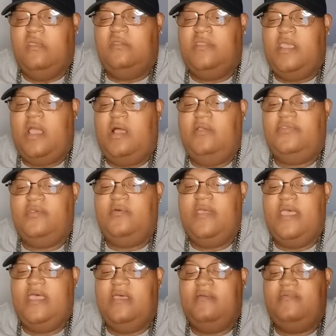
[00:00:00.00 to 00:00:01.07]
They also
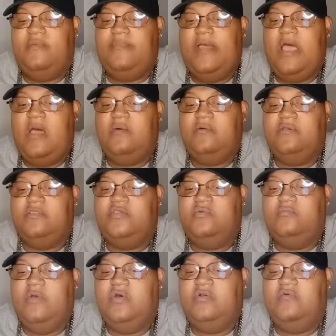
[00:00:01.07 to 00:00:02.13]
have the power to
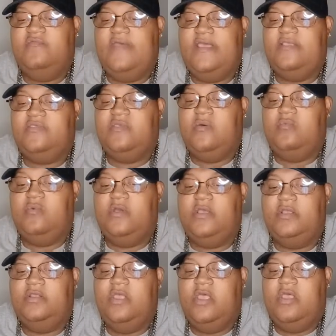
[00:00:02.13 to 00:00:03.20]
motivate
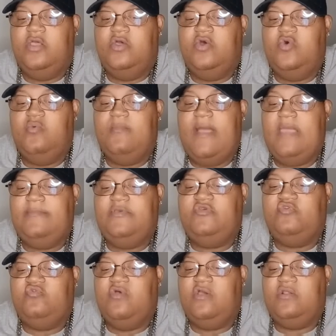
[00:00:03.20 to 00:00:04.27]
someone who might be
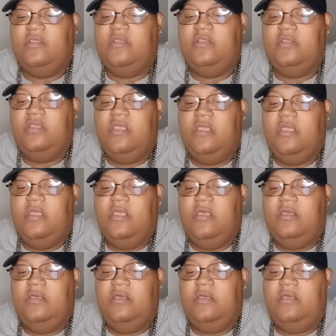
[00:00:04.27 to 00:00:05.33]
struggling
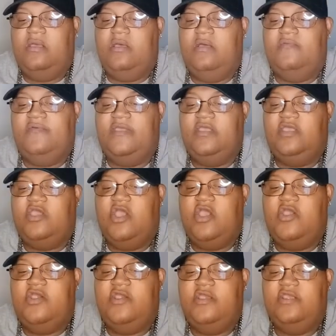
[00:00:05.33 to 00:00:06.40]
or
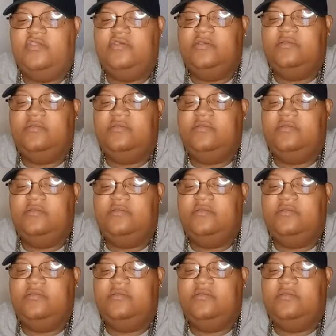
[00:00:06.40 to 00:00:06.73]
encourage